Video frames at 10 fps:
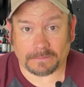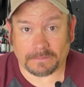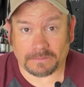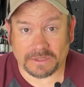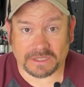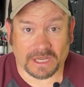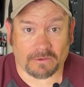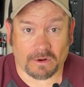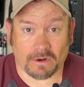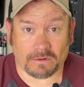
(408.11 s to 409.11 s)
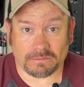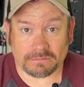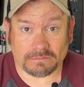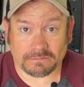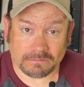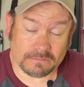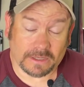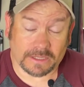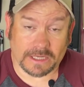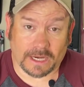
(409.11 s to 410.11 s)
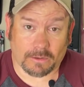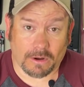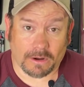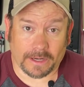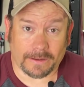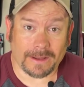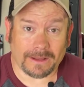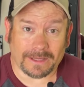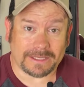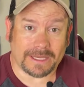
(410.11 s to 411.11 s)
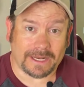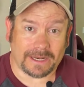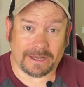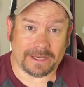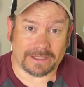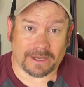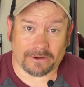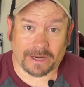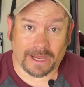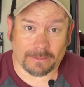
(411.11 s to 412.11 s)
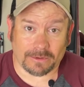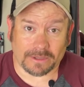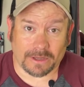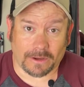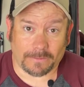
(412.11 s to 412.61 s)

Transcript: just like Rogue, it's high quality. Let's get into these other cables though.